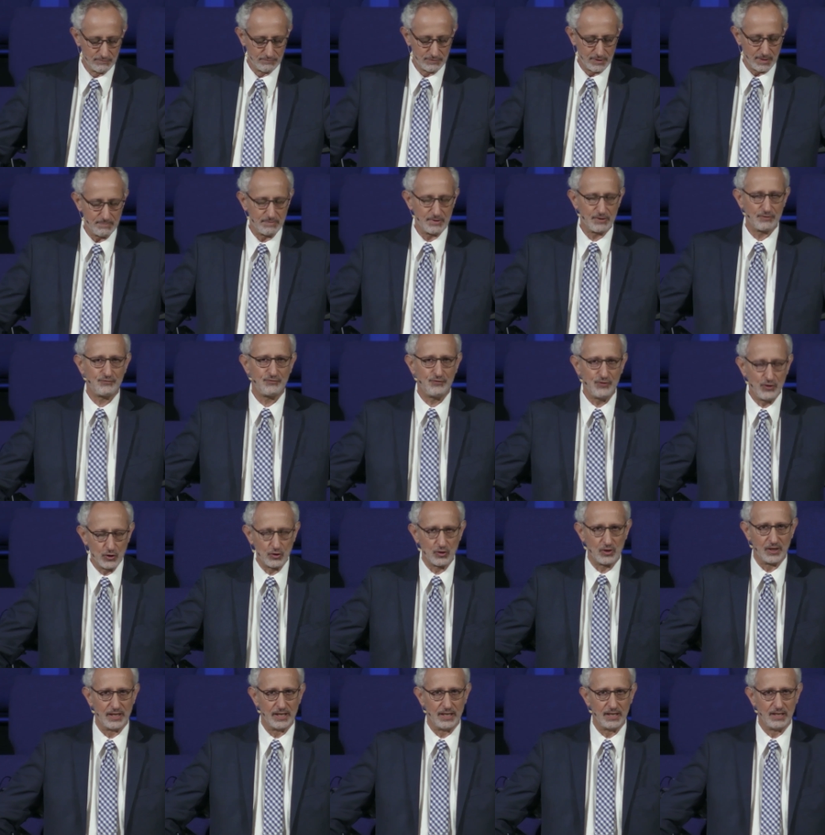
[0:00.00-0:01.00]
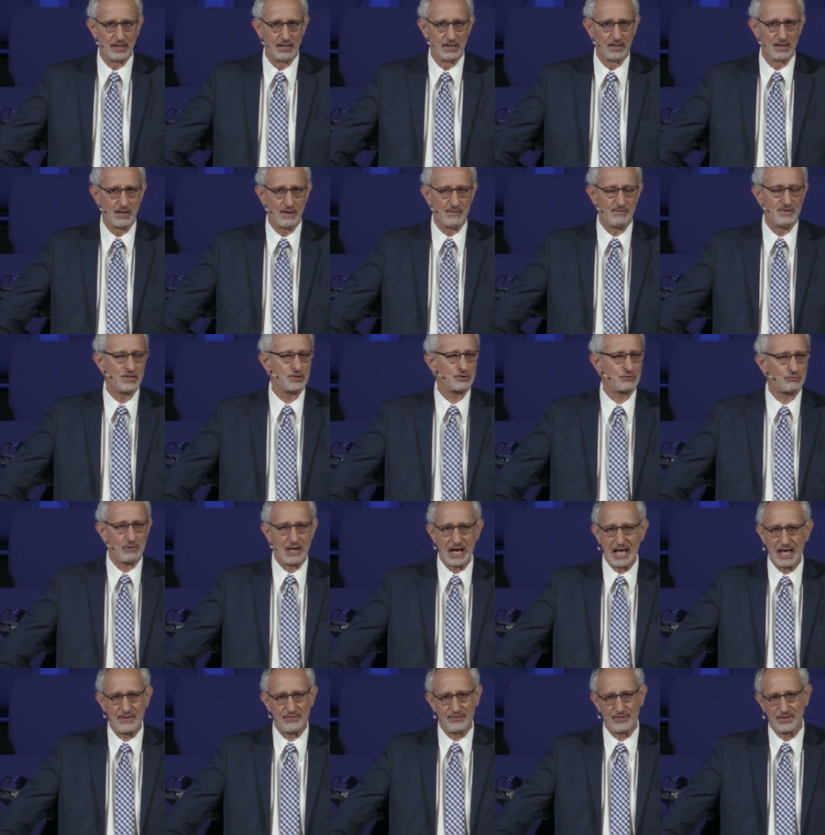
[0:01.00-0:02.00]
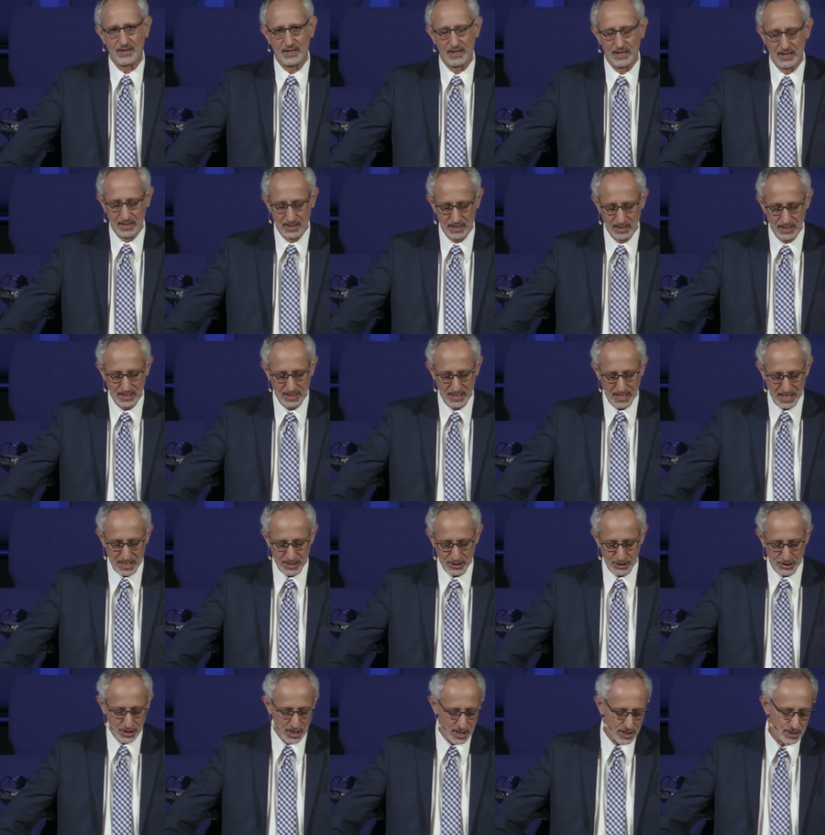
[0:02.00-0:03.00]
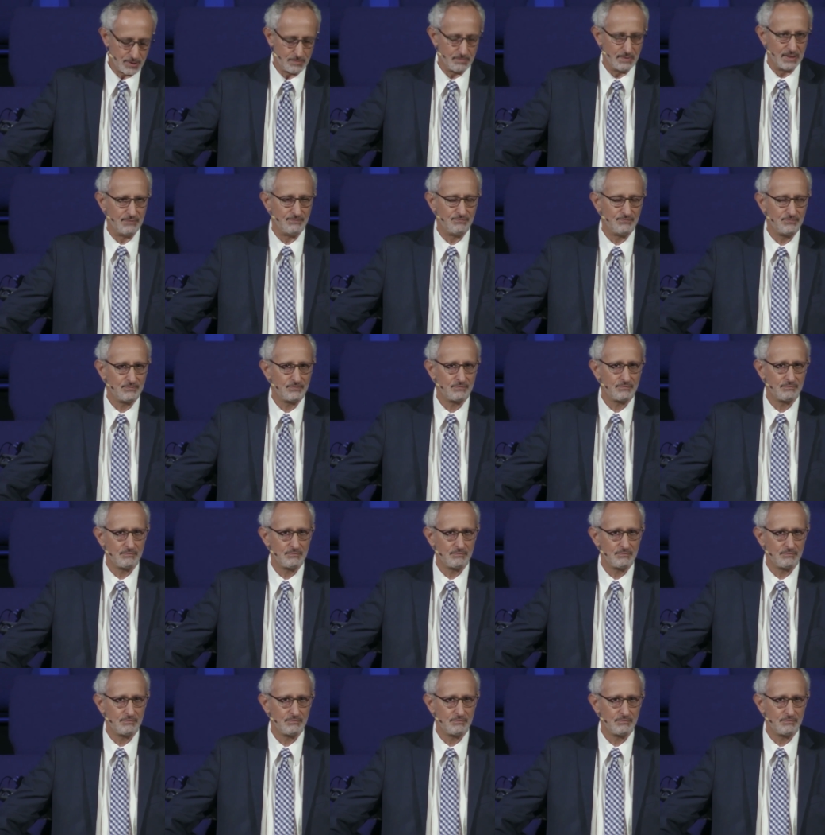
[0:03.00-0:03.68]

from the fury of His wrath and judgment.